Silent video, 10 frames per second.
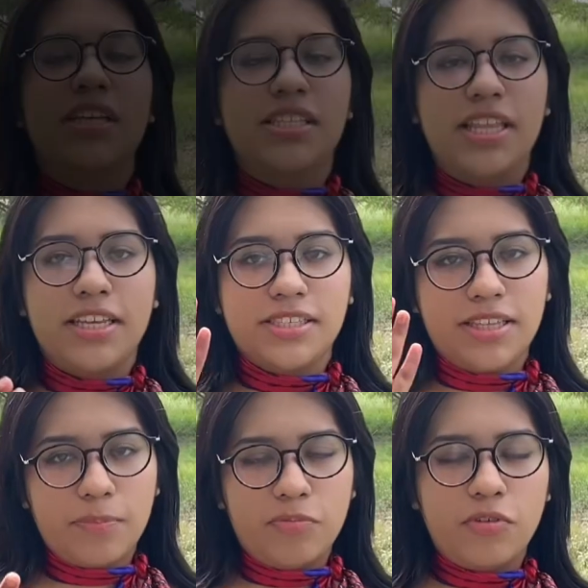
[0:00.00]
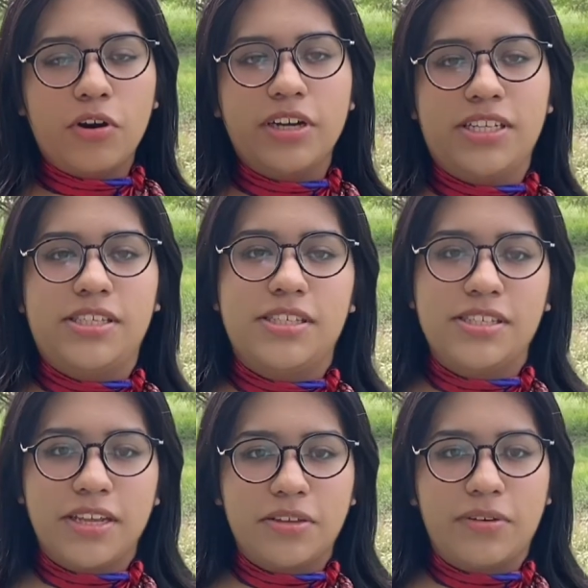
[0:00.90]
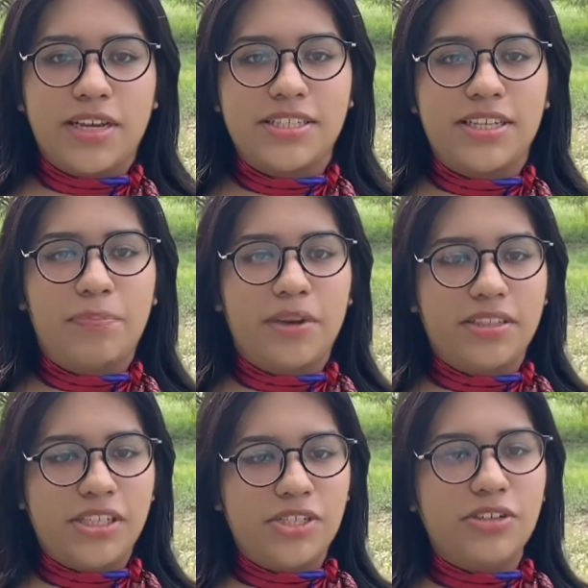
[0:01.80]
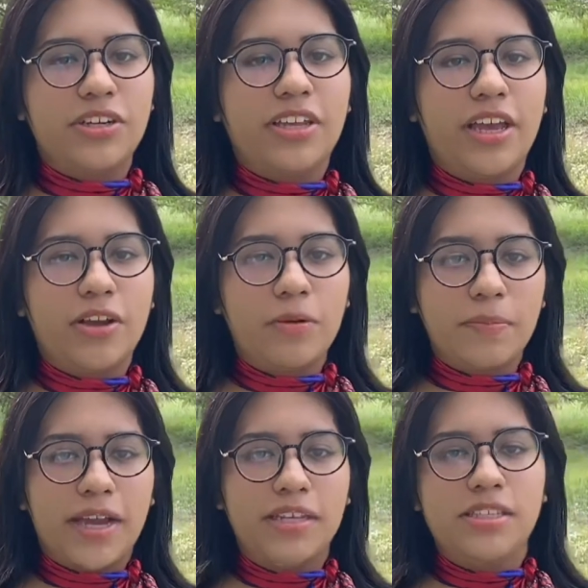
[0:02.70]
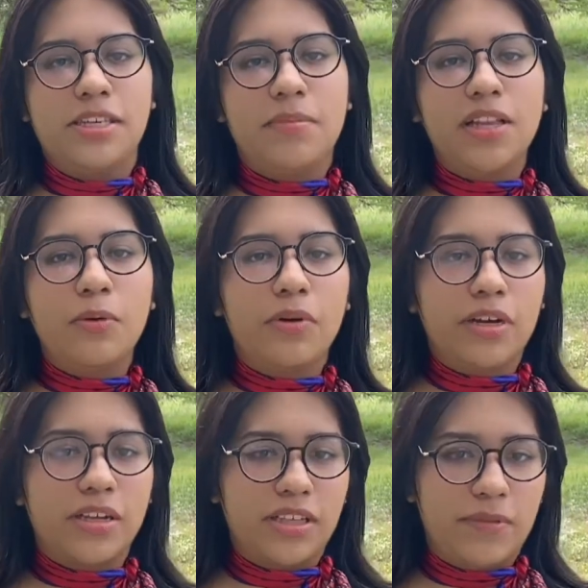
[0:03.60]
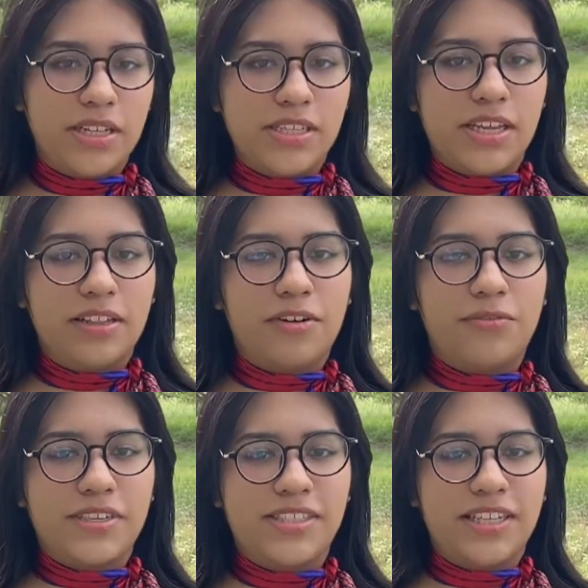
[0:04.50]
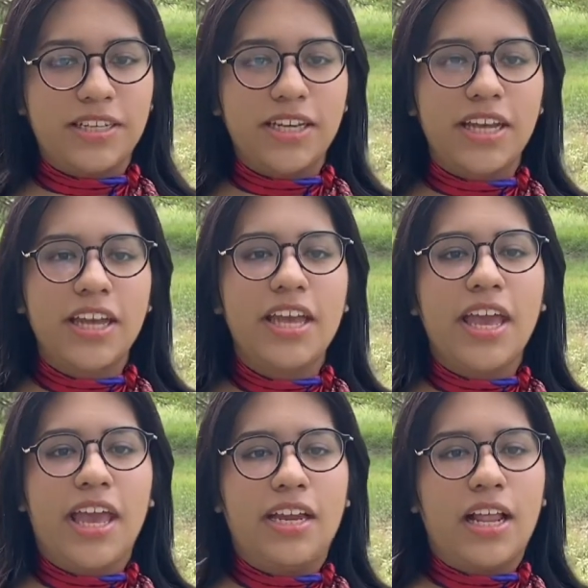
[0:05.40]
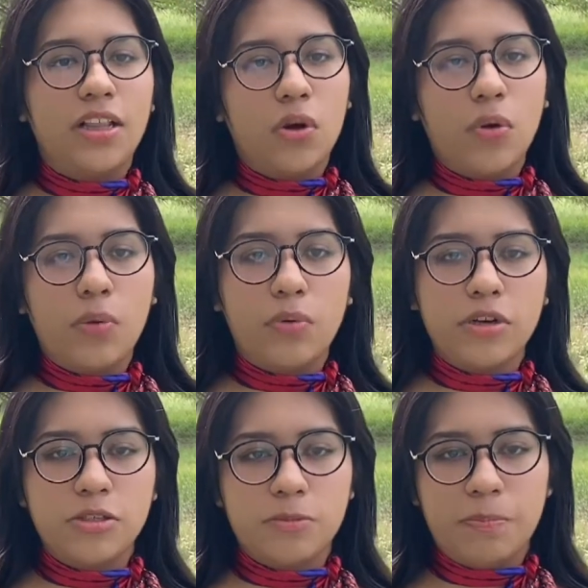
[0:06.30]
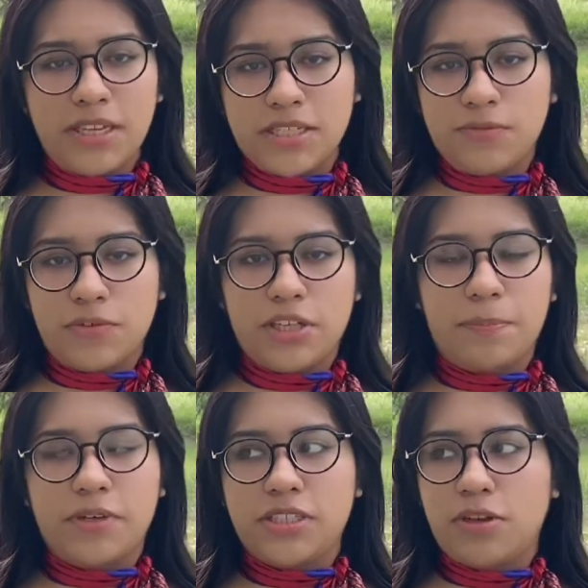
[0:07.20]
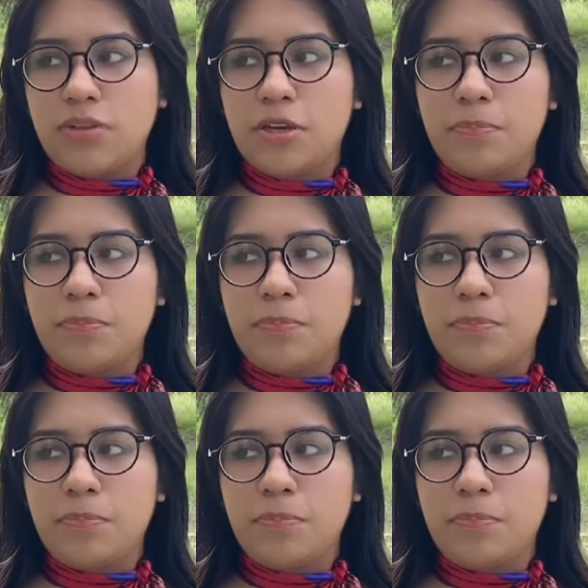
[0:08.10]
The step 4 is to standardize. The practitioner can combine similar work activities in their facility and allow a workspace for the particular